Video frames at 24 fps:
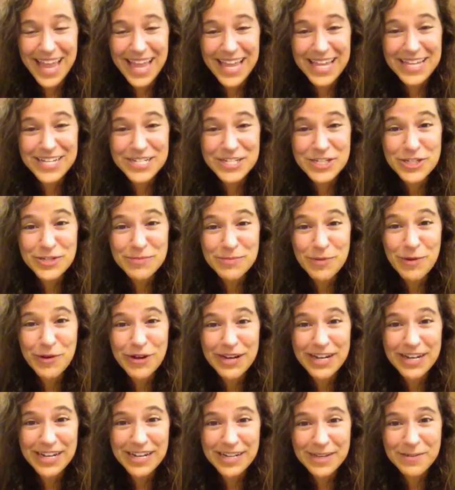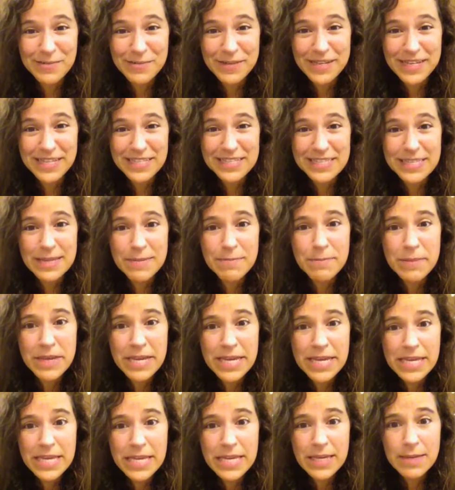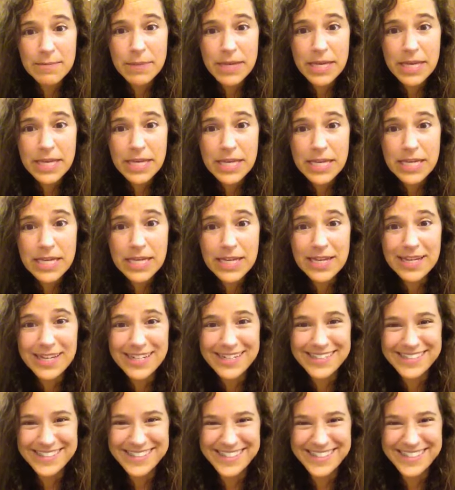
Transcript: And she pointed at me and said, "Binky, Binky."